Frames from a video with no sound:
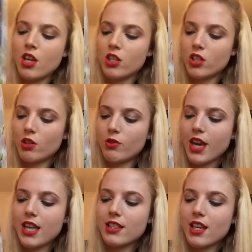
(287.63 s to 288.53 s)
So you're
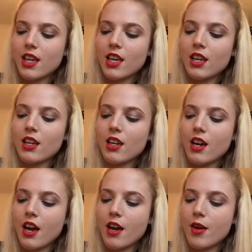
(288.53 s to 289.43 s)
getting
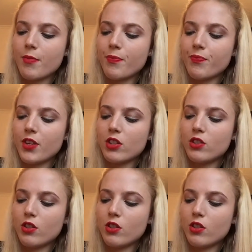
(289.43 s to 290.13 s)
a